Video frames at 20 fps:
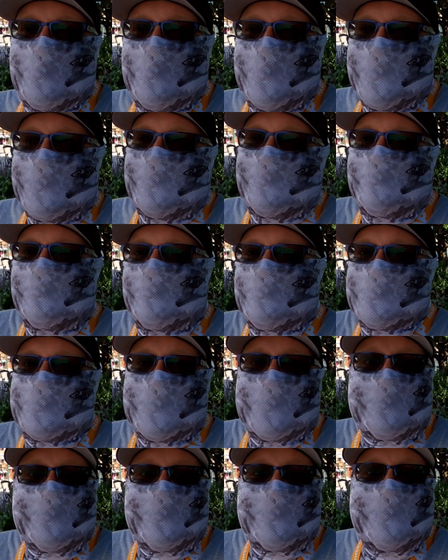But
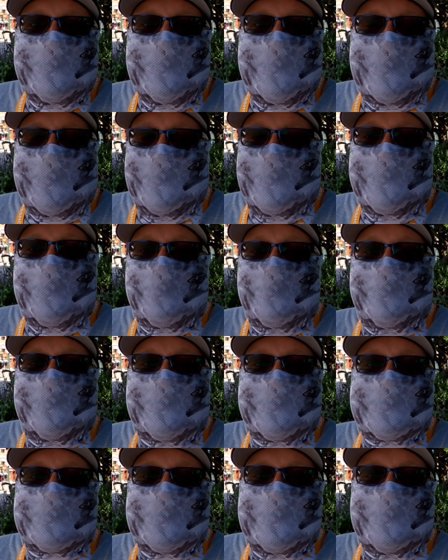generally, I don't
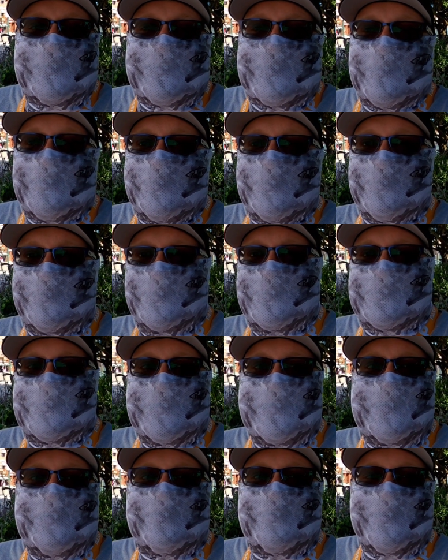touch anything. I don't
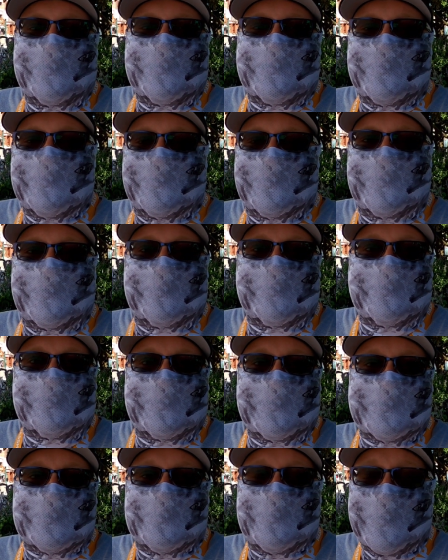touch handrails. I don't
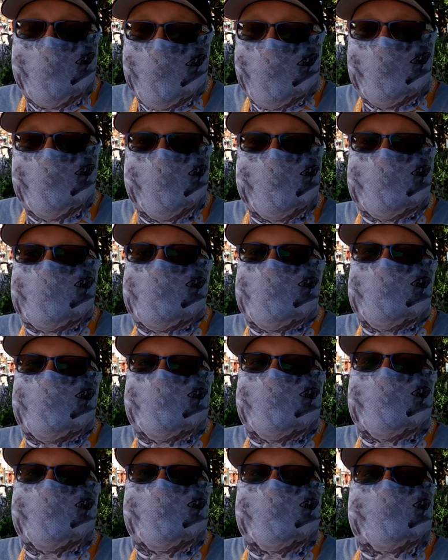touch park
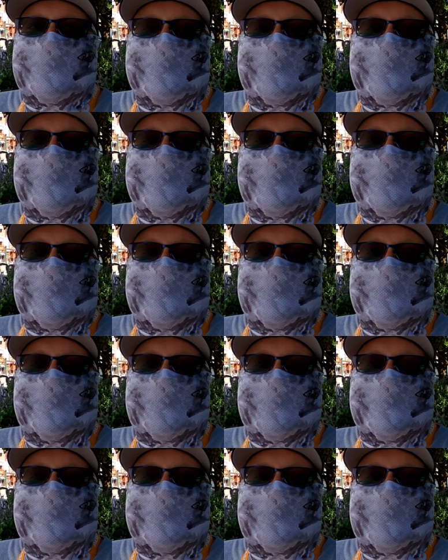benches.